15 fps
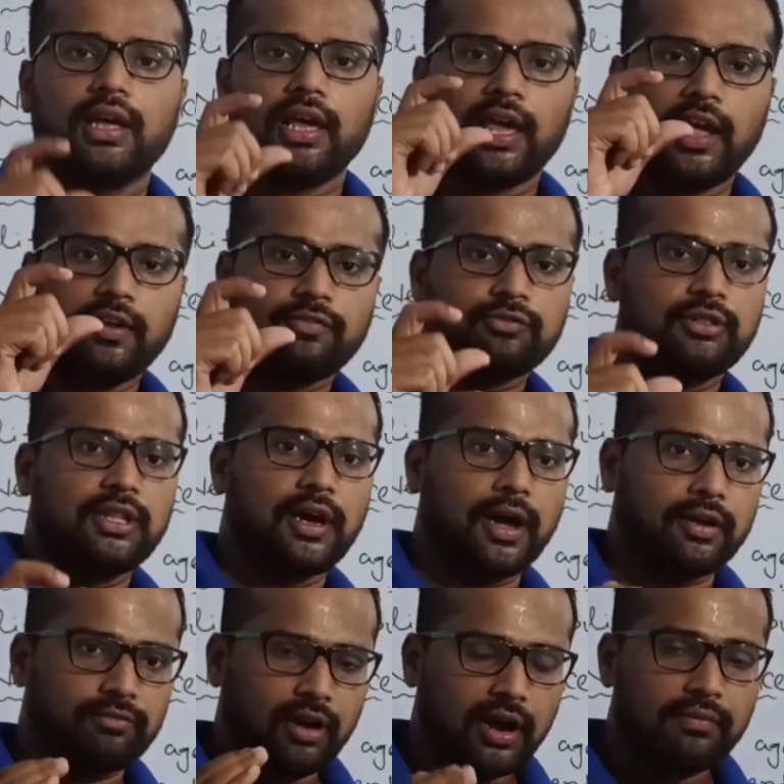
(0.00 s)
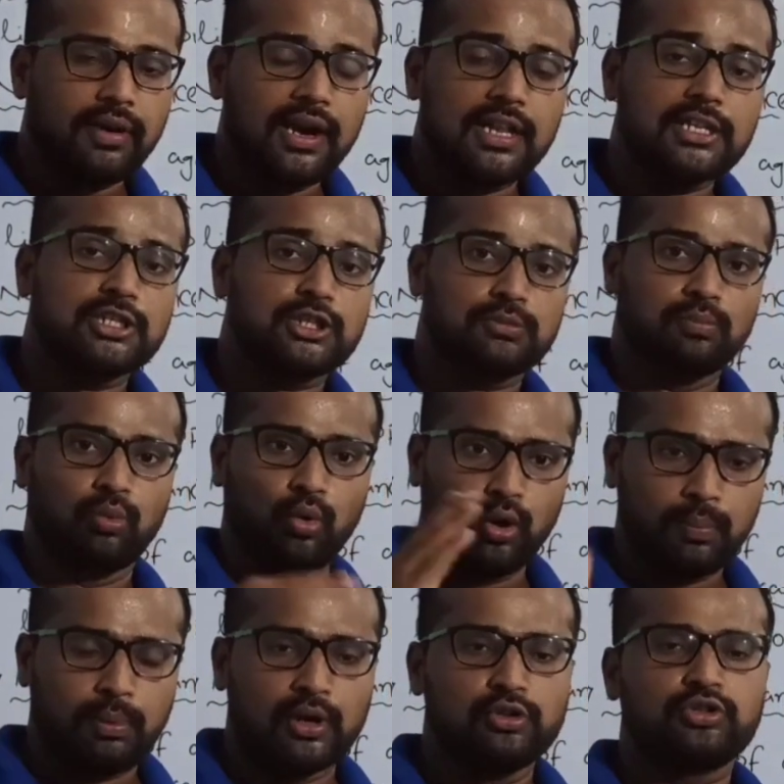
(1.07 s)
If the environment is more
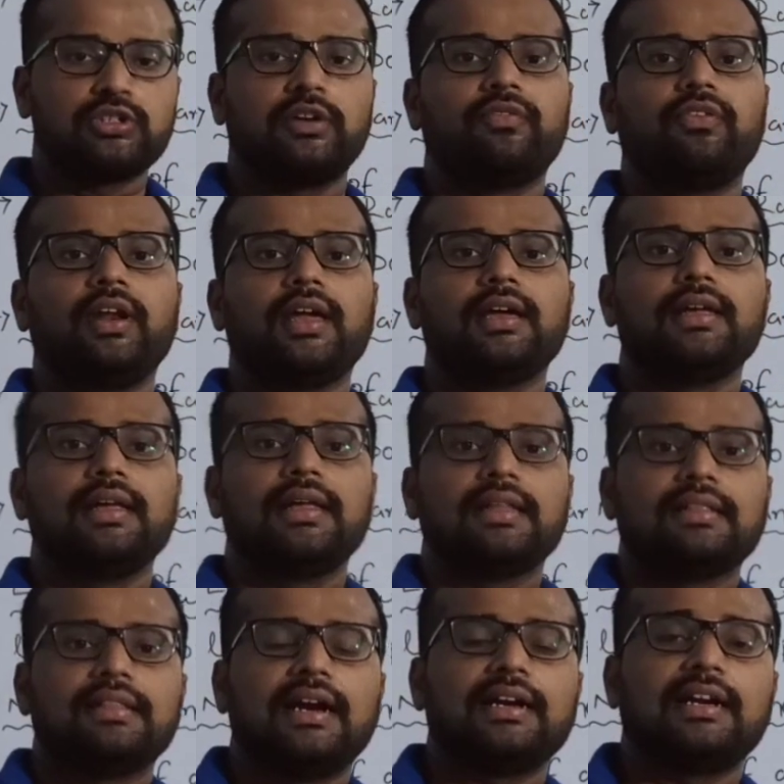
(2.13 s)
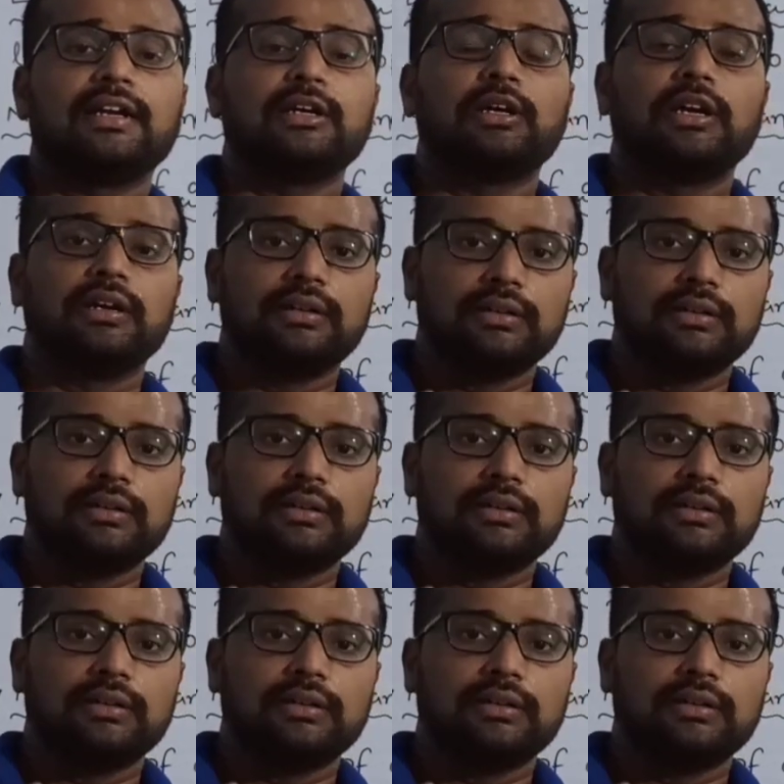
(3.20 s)
pollution-free, that